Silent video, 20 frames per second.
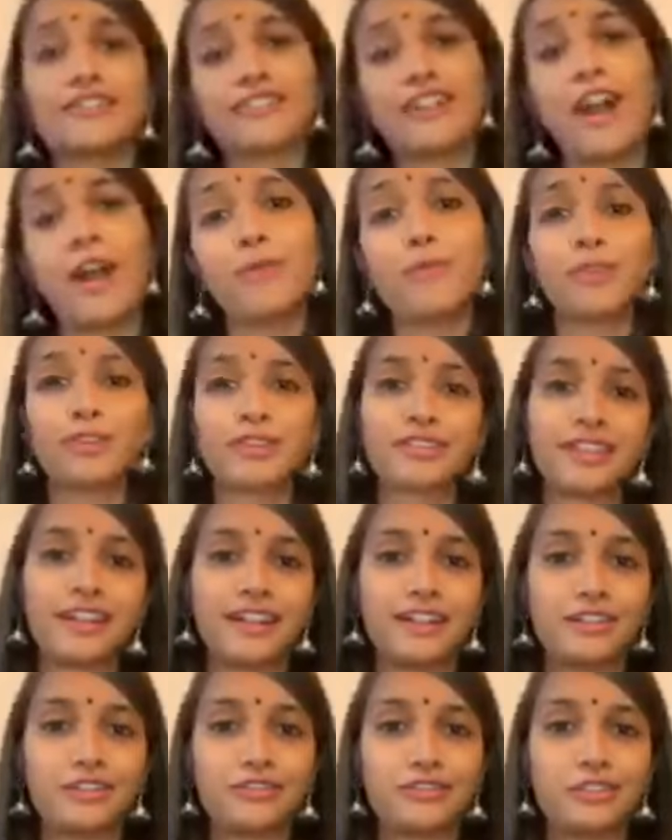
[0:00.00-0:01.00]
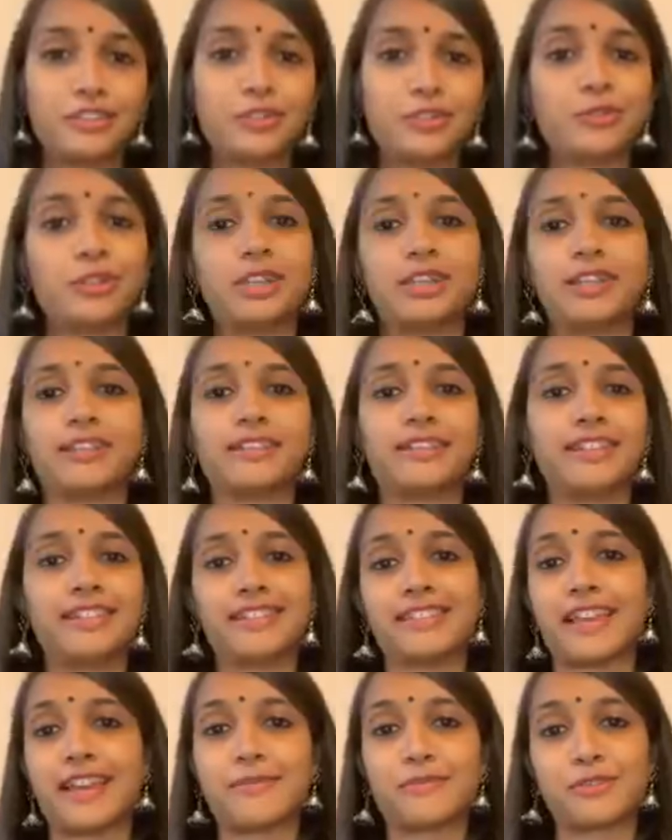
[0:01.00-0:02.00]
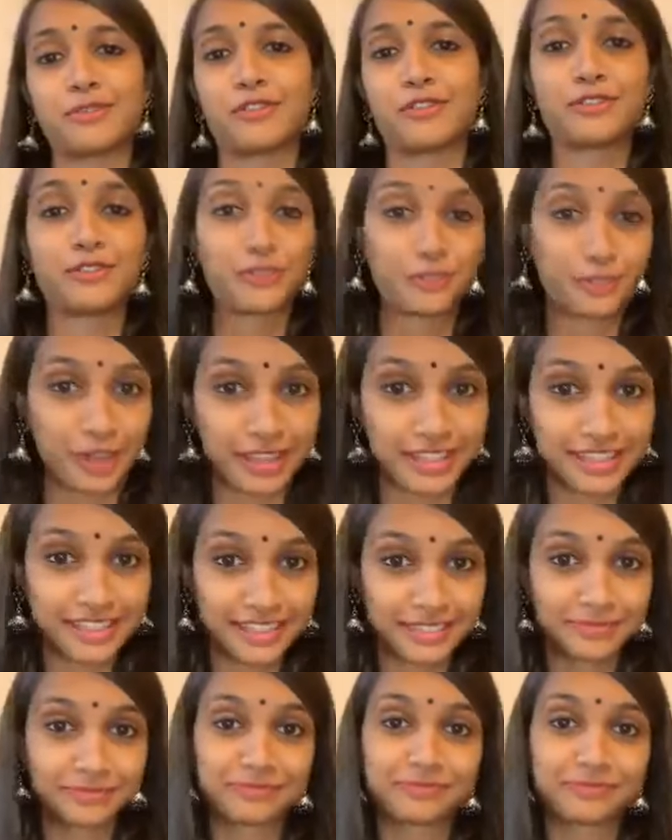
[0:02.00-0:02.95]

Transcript: calm yourself during these times of stress.